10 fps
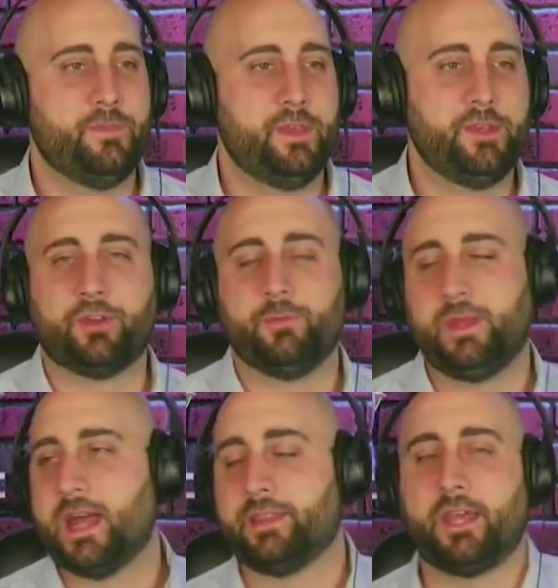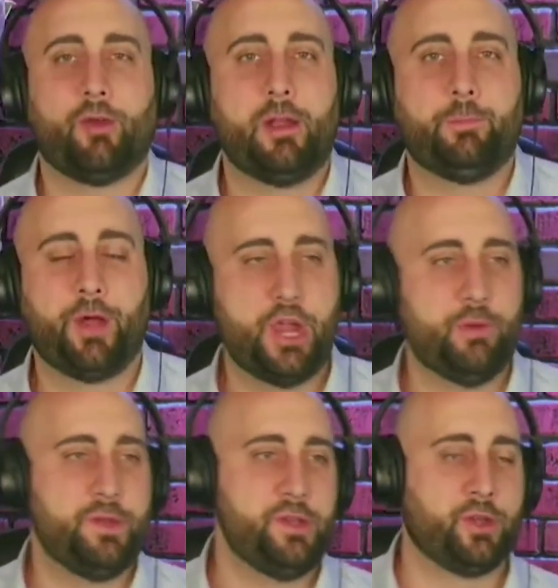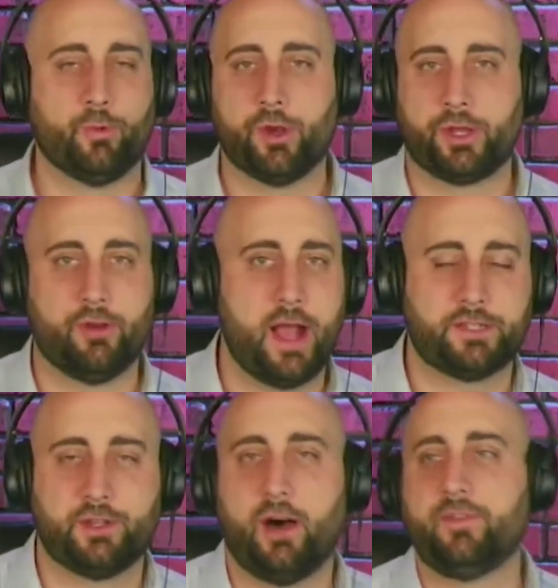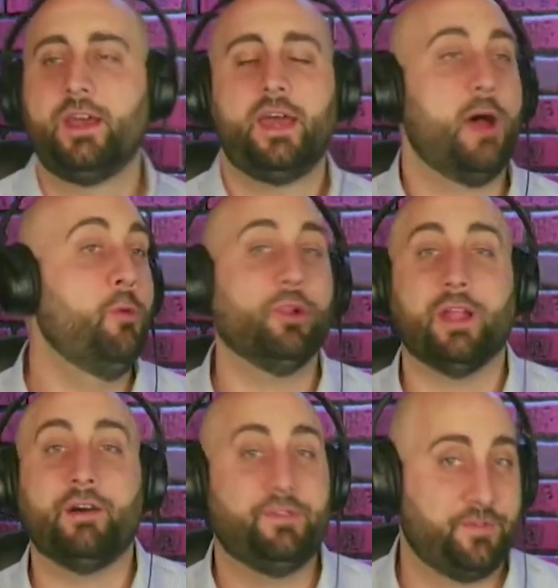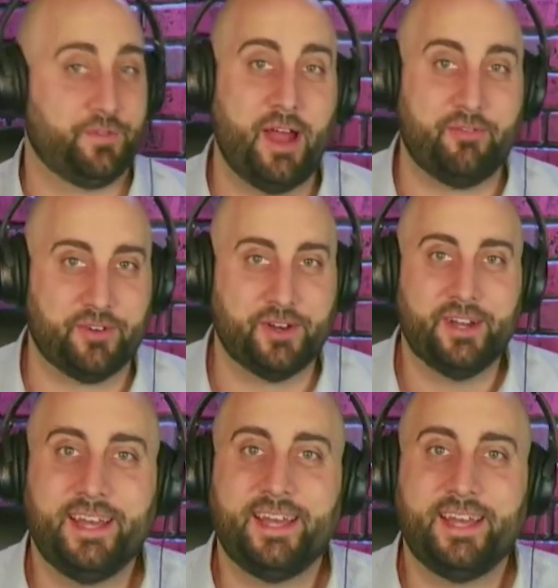You could be not that great a player, but you could work your ass off and we'll love you forever.